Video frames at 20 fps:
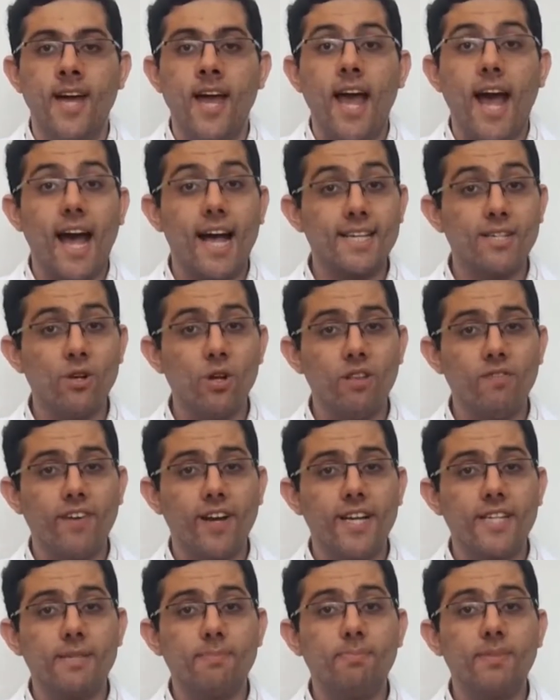As
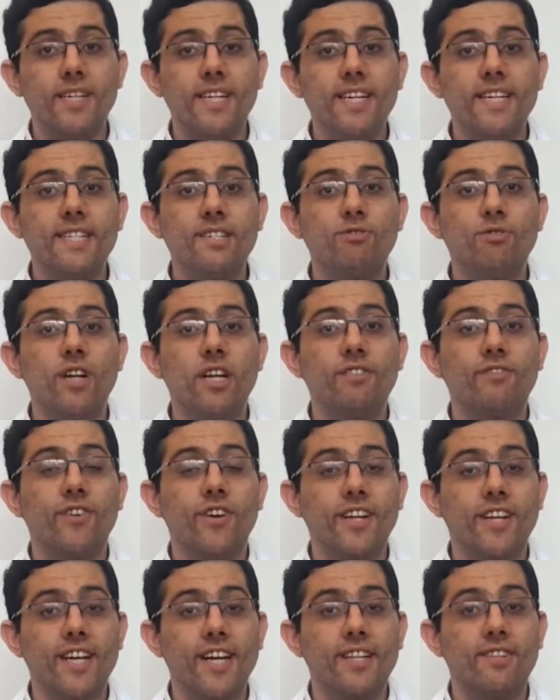always, please do not
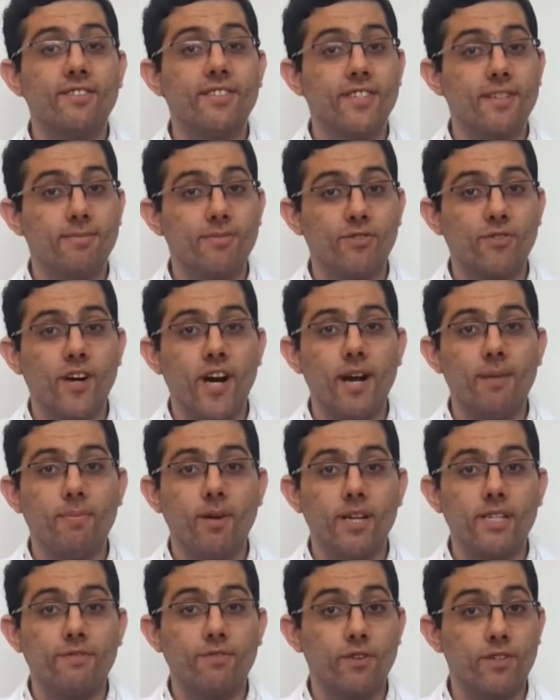forget to subscribe
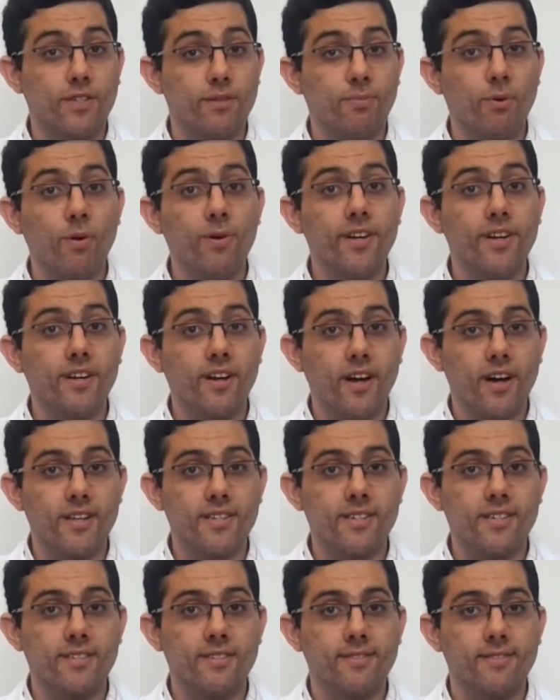us for supporting
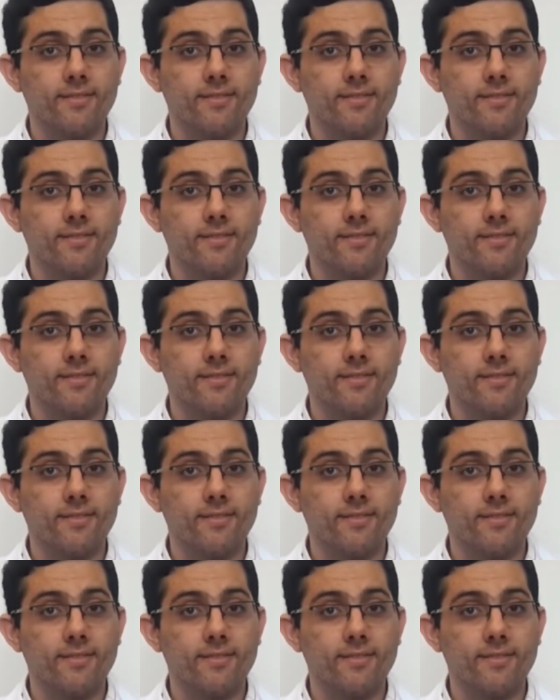us.